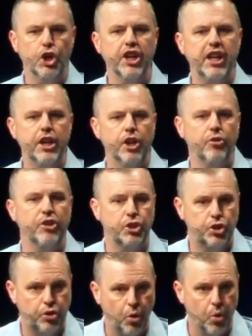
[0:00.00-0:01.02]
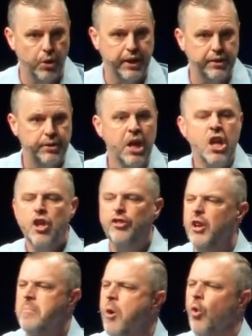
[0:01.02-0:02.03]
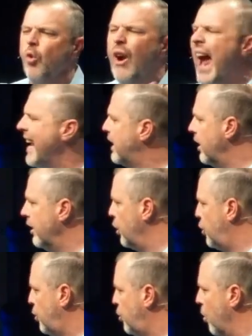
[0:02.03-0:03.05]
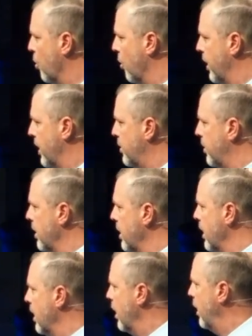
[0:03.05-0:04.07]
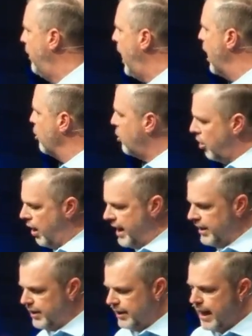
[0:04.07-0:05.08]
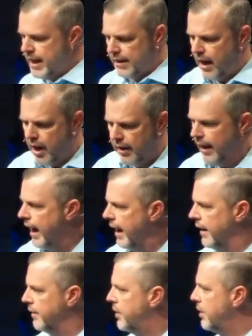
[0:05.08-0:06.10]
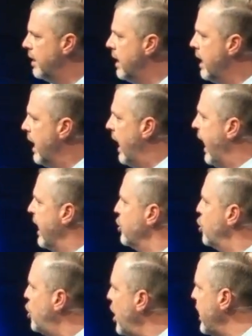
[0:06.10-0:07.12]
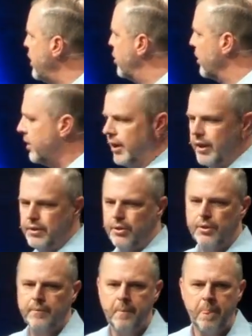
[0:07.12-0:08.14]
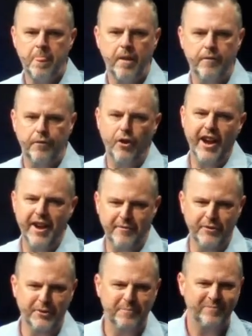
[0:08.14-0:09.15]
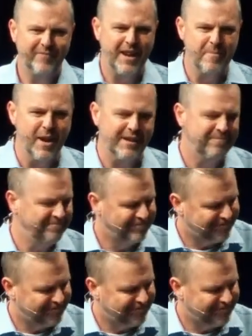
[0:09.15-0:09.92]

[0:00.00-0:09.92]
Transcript: going to hear the stories, the miraculous stories of how Christ takes our lives and changes us forever. Amen?